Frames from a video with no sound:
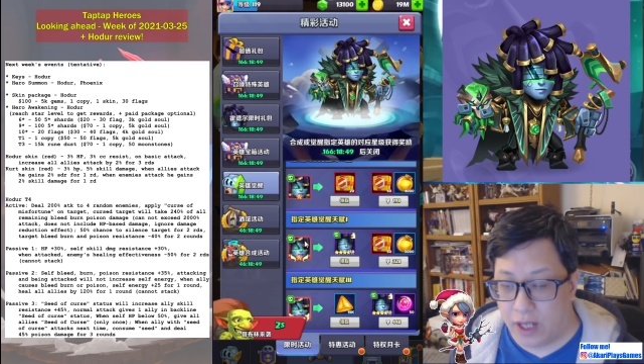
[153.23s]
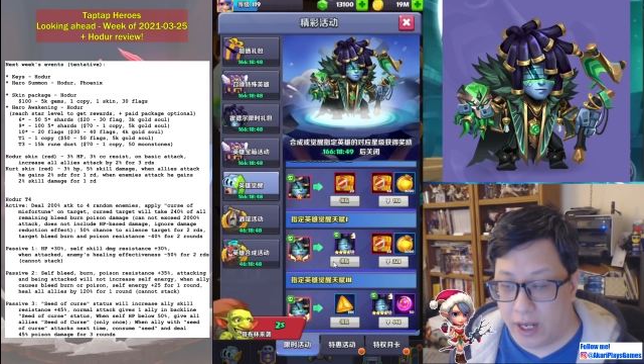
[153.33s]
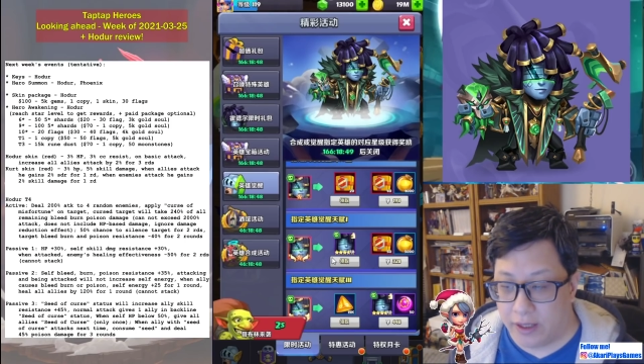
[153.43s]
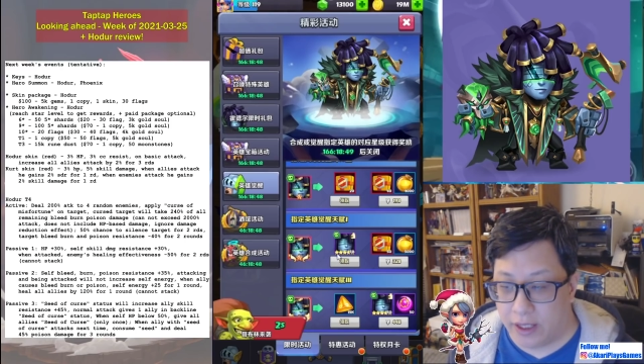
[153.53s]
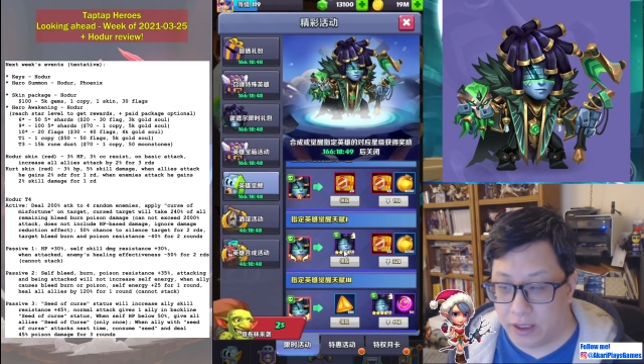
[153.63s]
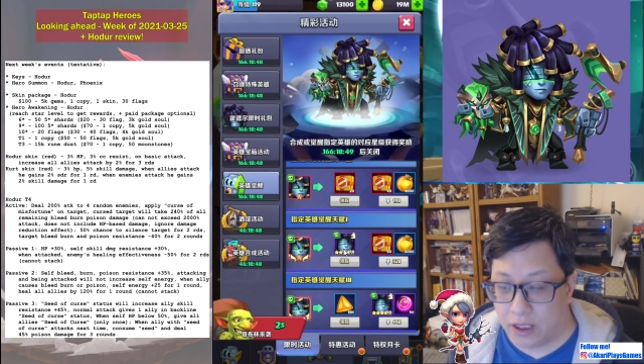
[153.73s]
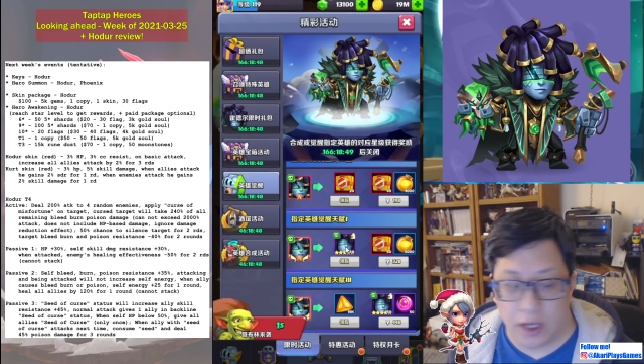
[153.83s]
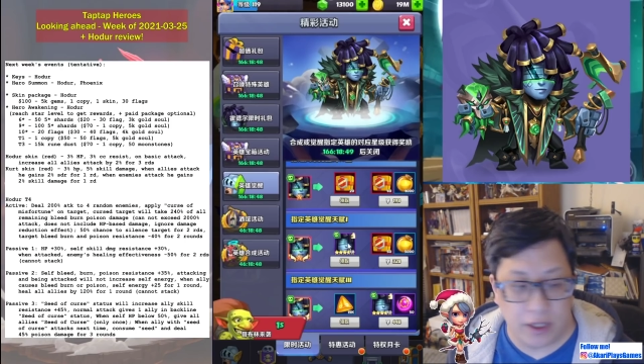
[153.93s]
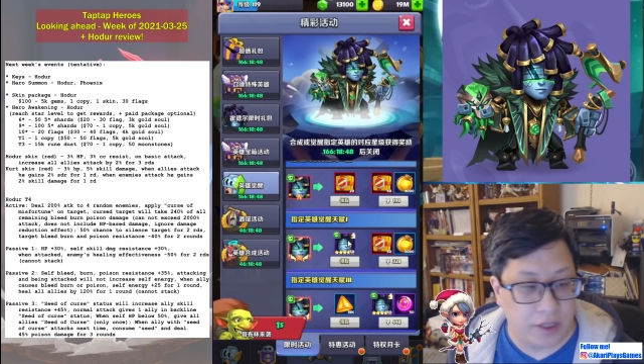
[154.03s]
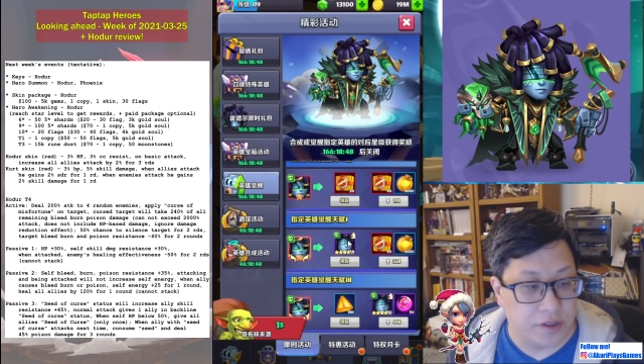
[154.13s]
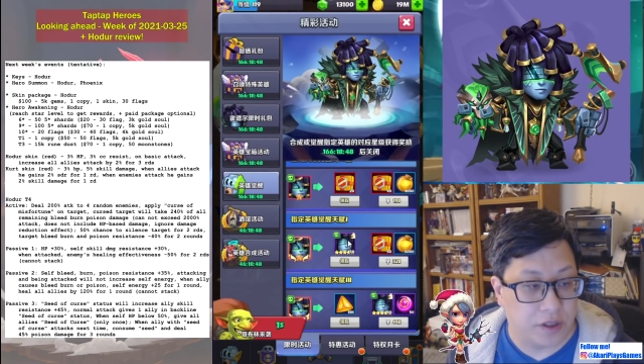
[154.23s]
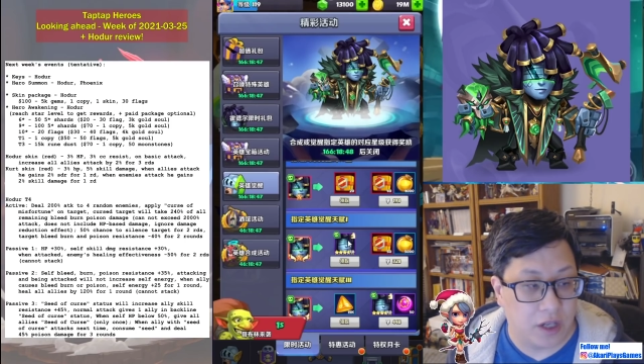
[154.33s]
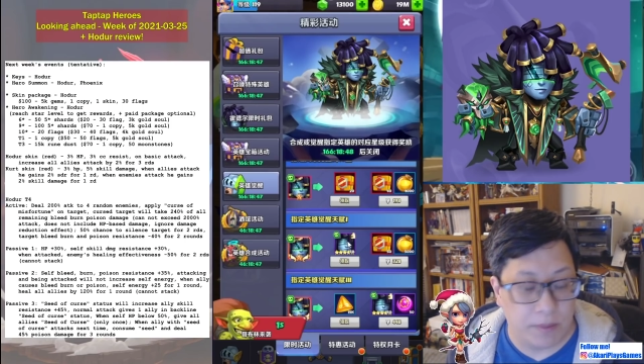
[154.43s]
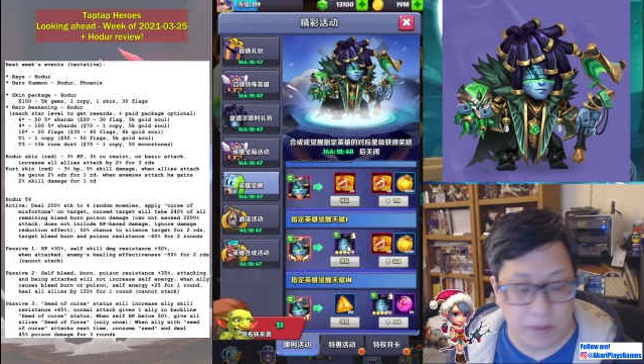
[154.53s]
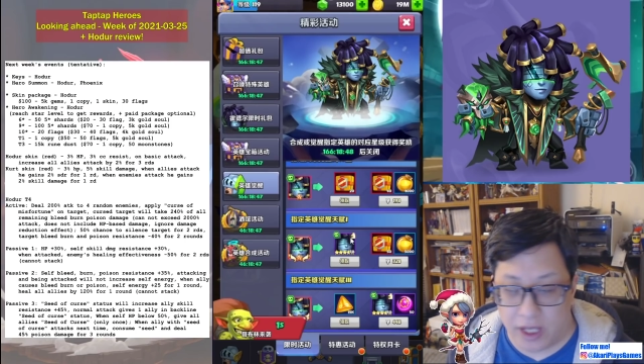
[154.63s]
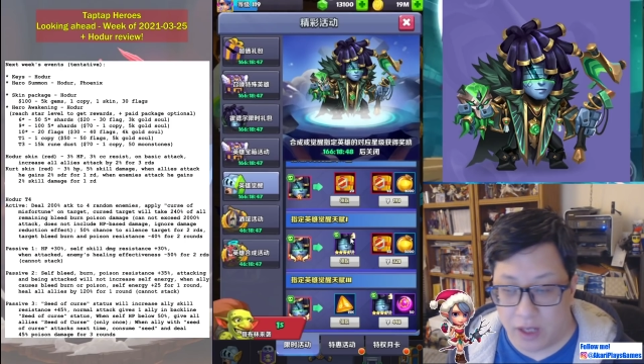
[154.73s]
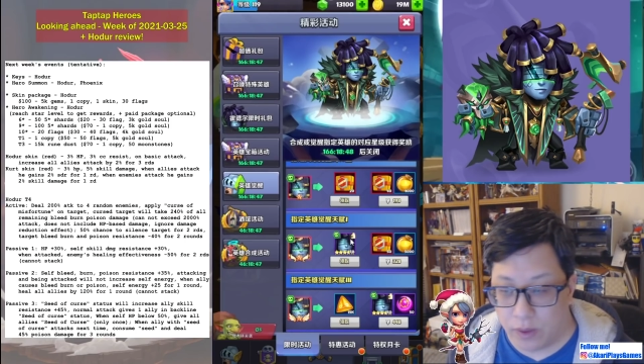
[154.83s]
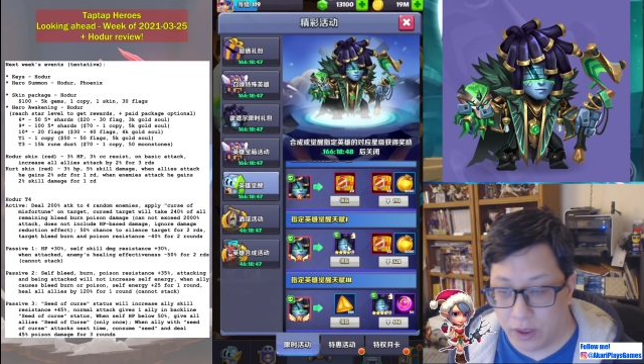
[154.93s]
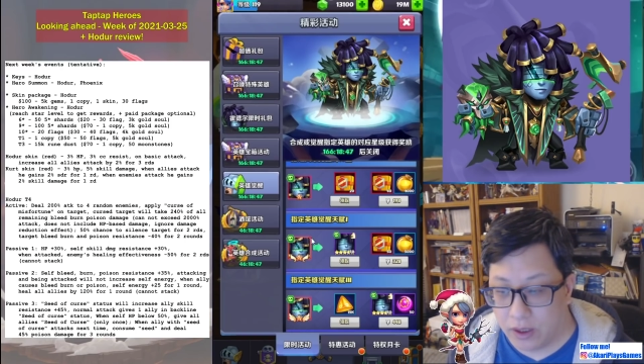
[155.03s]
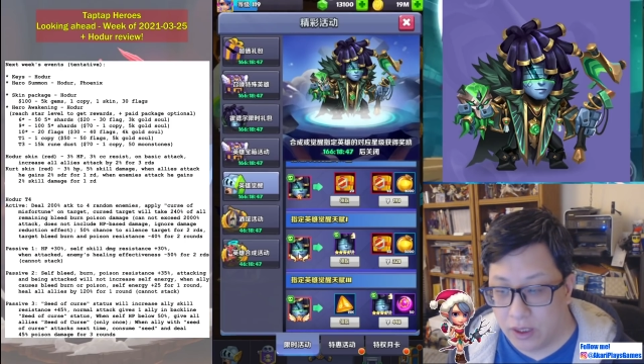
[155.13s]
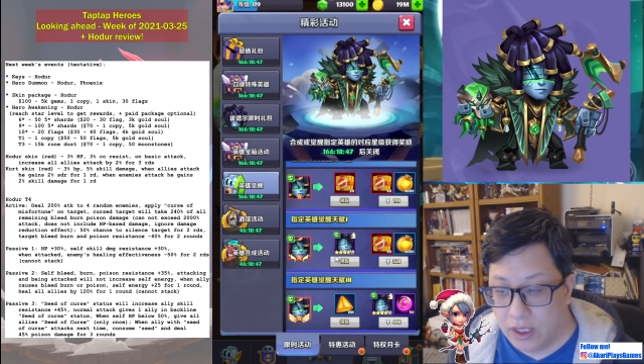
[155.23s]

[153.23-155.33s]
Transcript: and then got an extra copy that way.